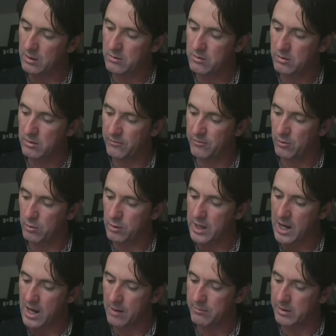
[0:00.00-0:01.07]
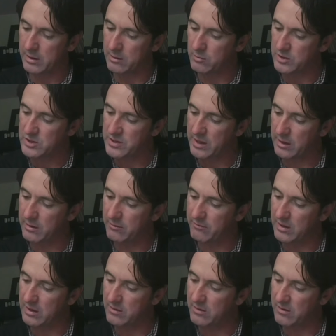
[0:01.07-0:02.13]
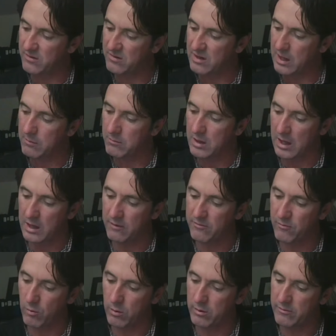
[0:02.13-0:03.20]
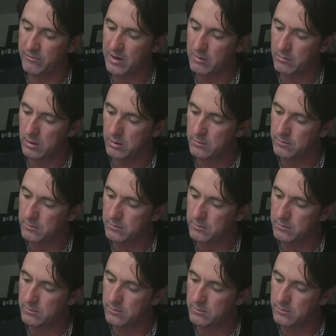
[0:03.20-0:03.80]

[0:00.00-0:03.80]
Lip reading: to the full cabinet, which then convened the same day, 4 November.